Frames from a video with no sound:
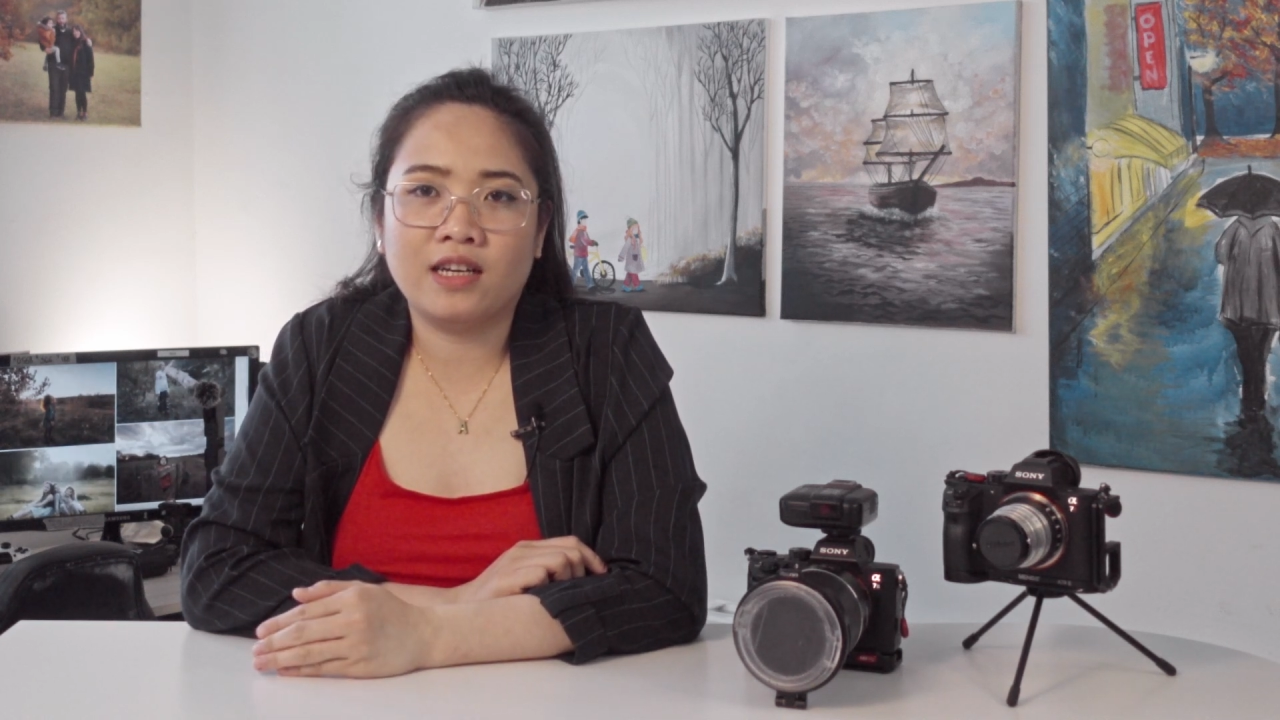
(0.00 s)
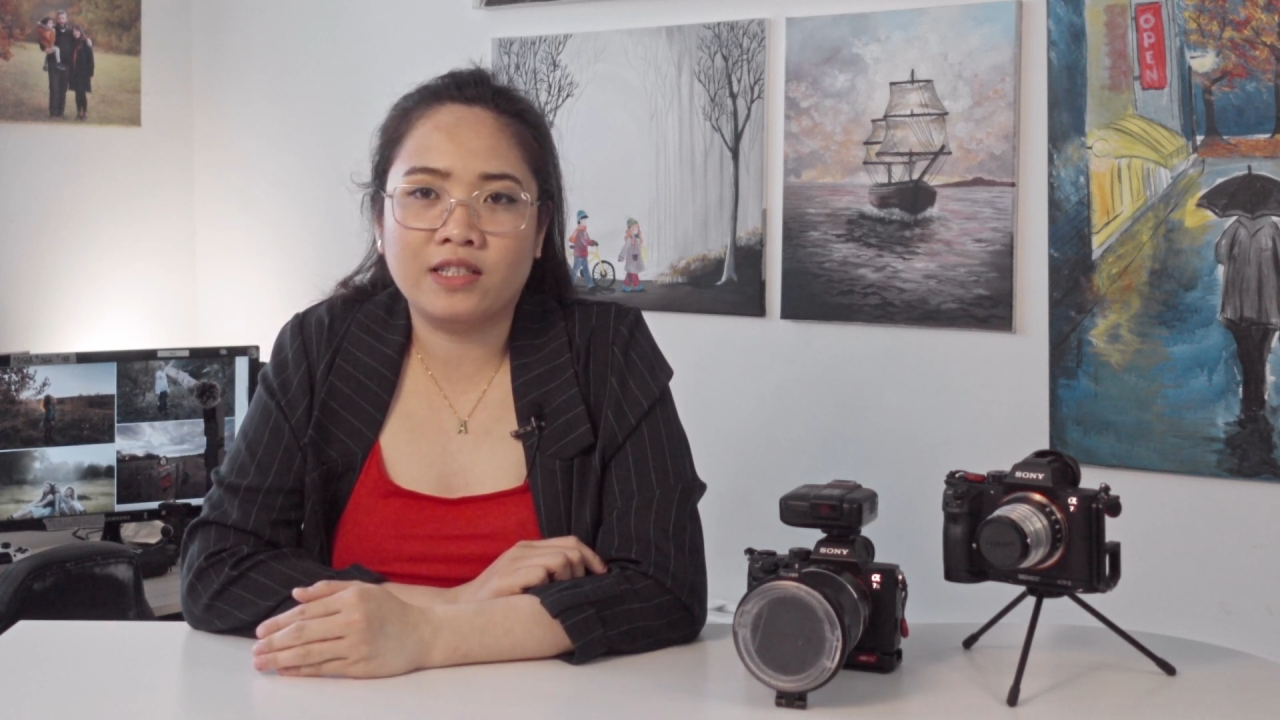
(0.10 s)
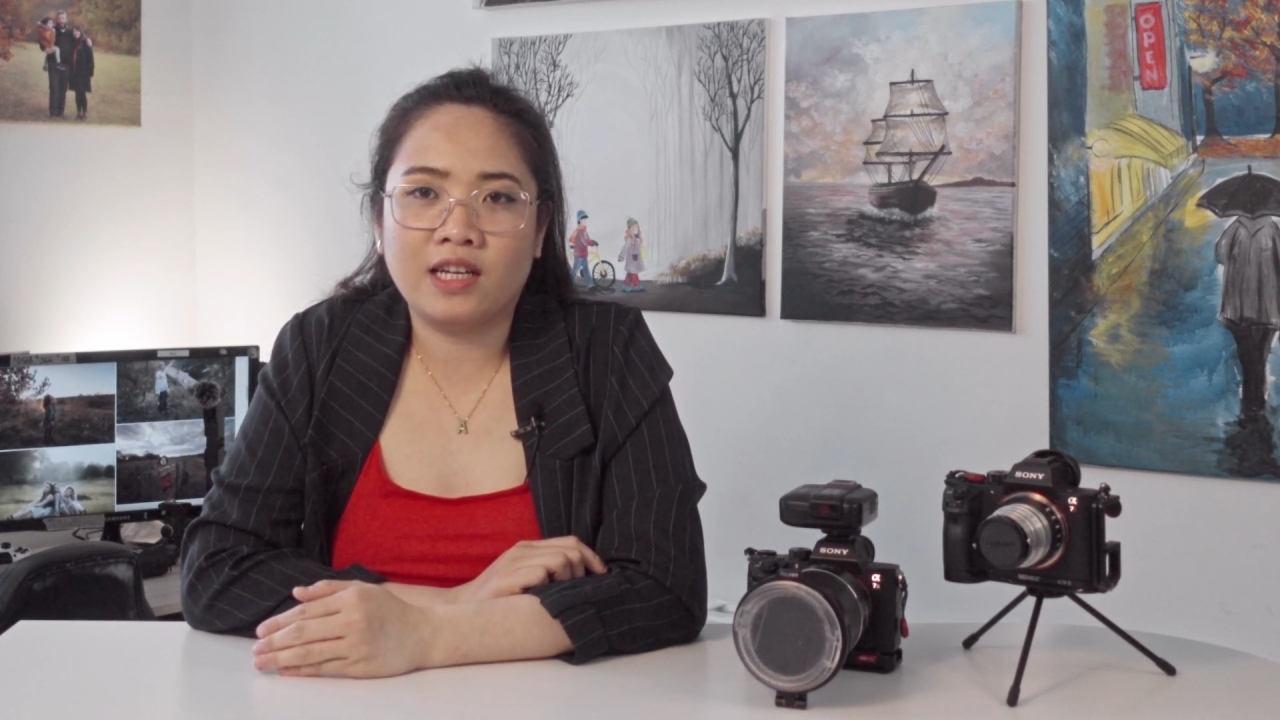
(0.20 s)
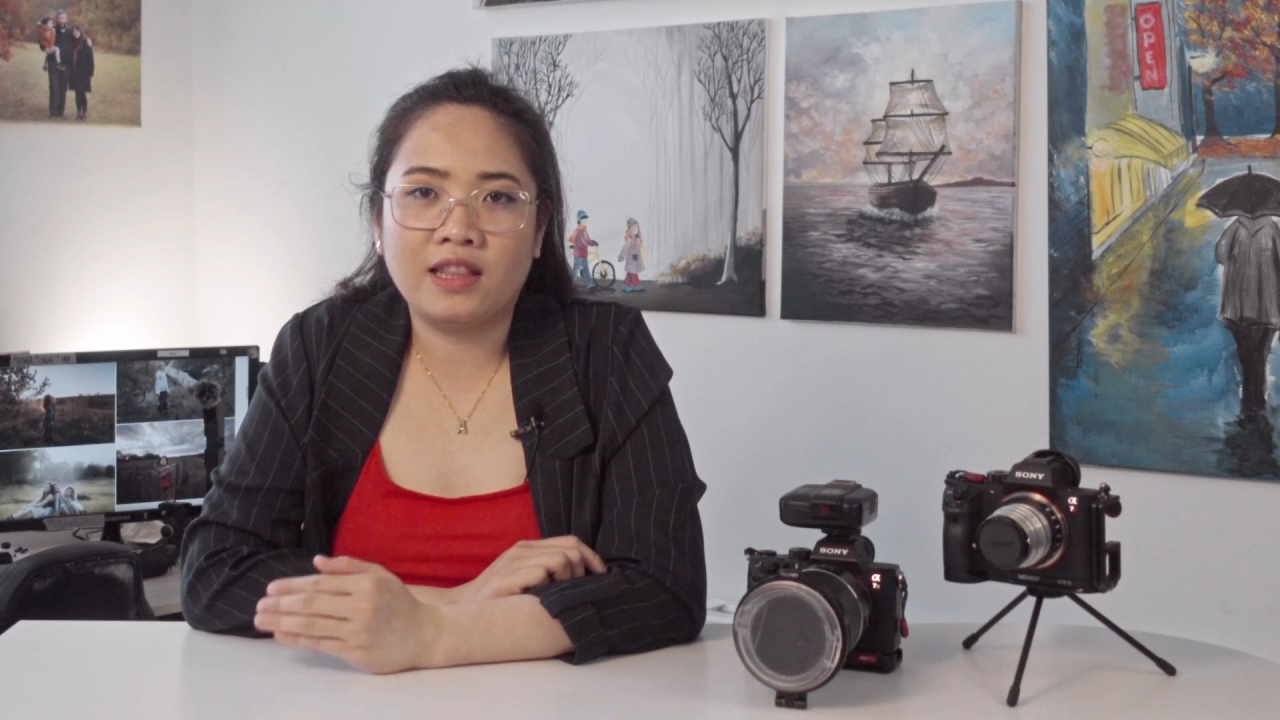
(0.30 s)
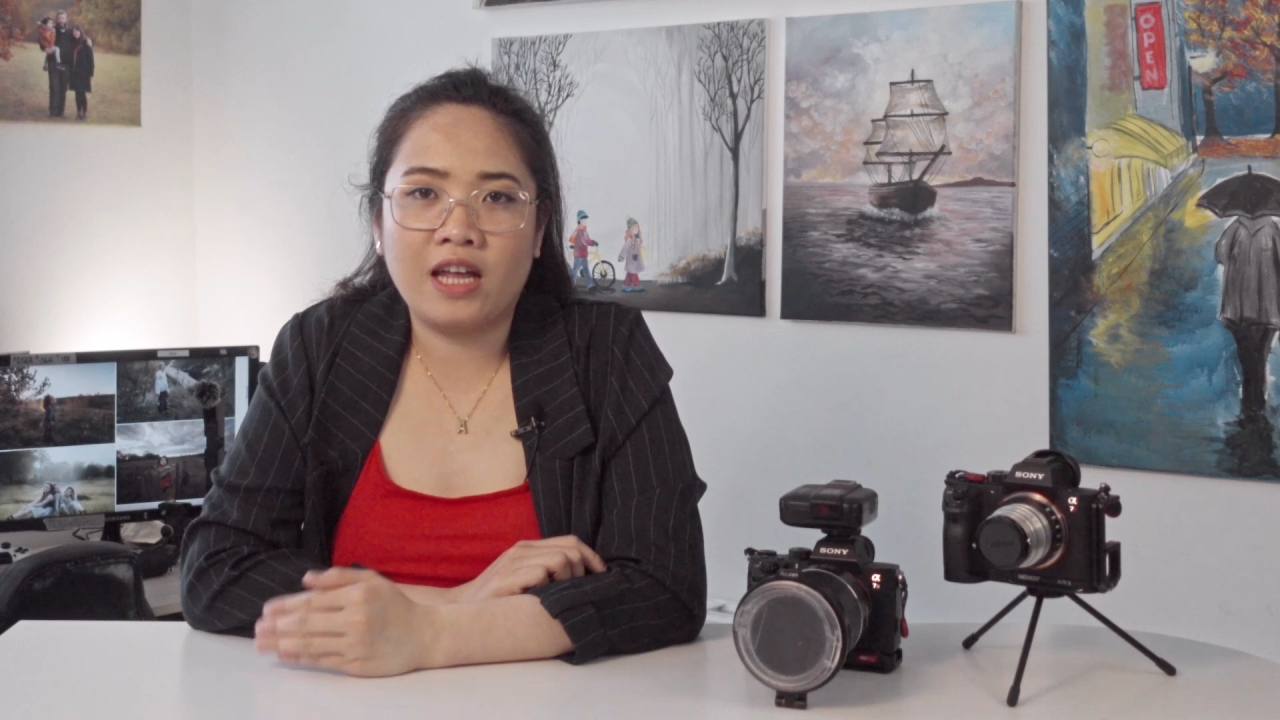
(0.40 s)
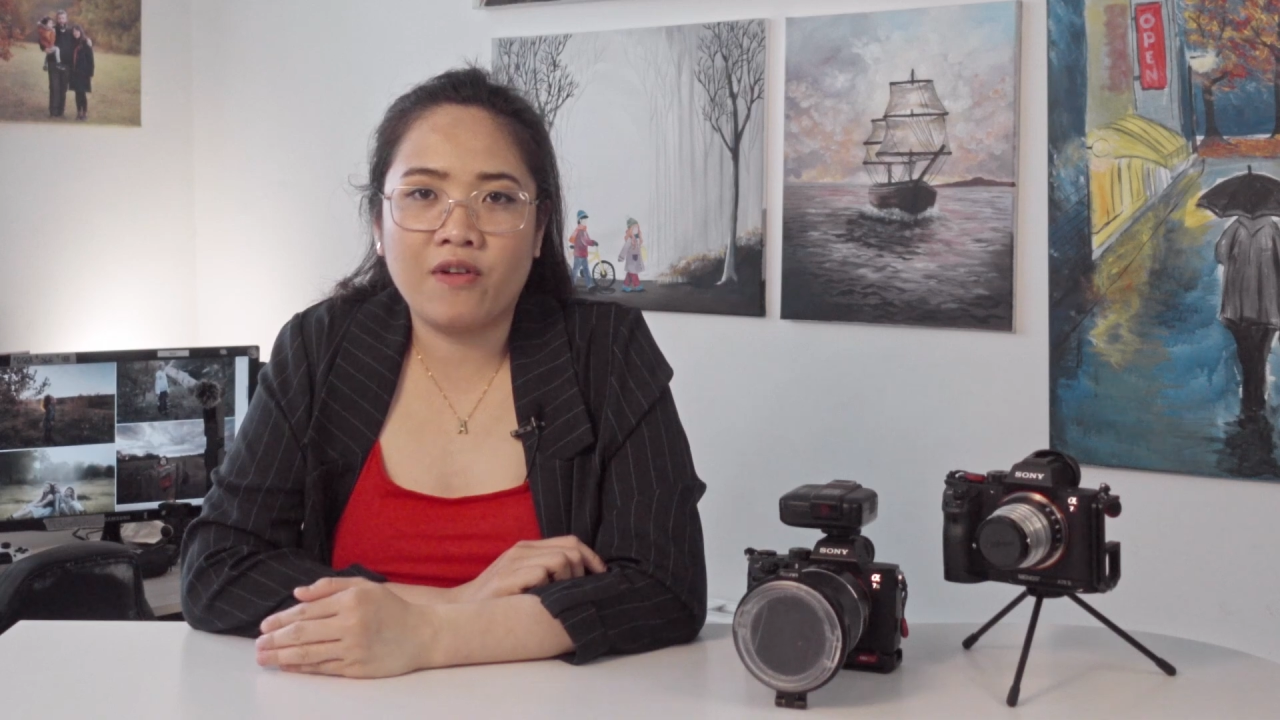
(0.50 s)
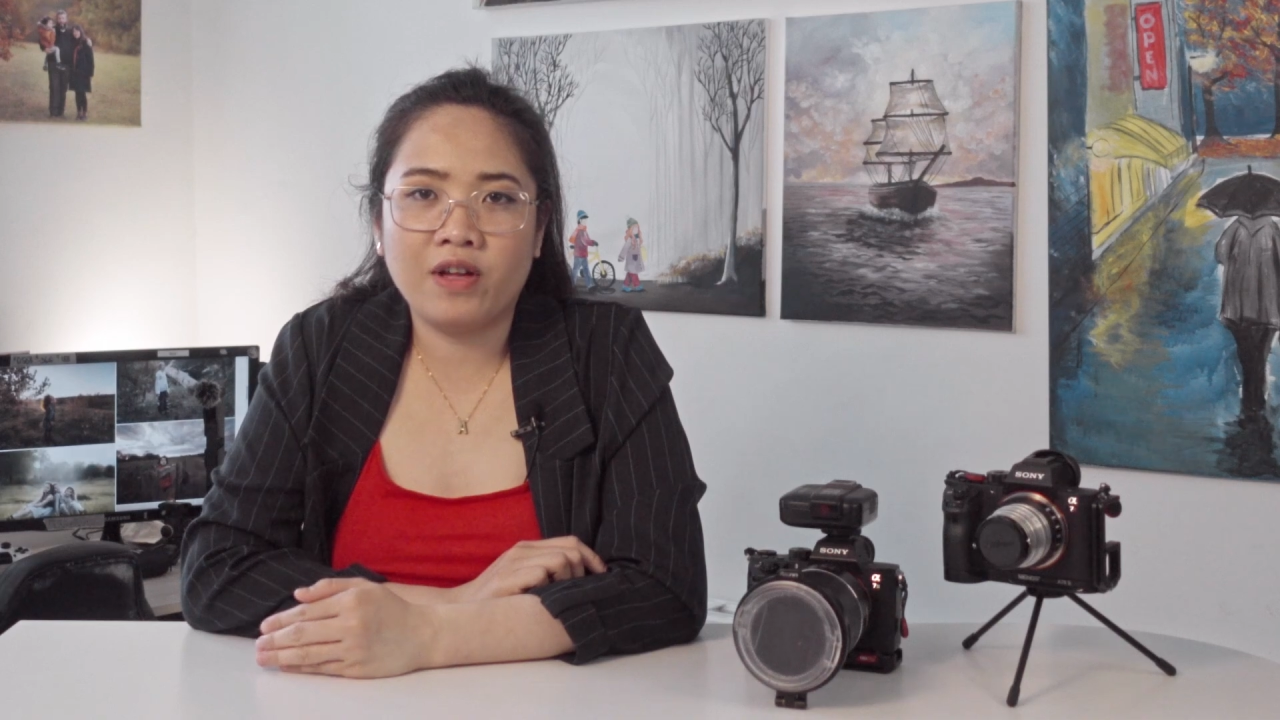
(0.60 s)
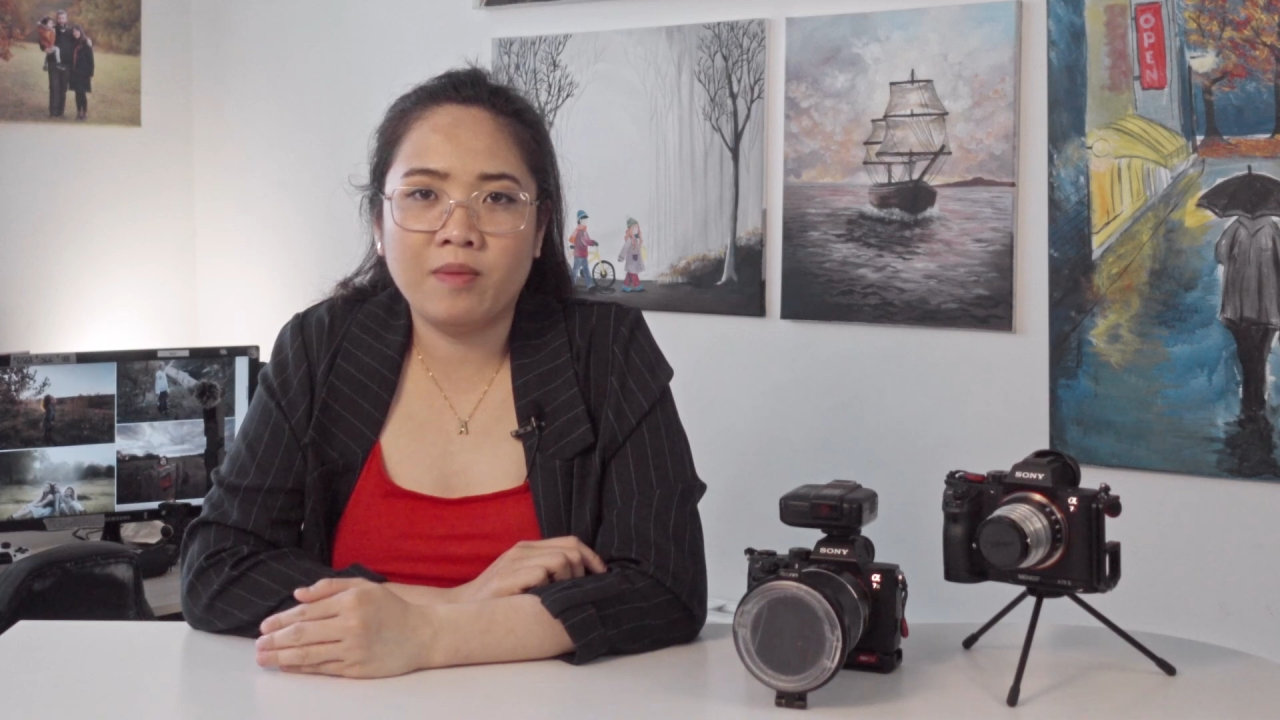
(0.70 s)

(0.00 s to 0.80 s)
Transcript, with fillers: are not there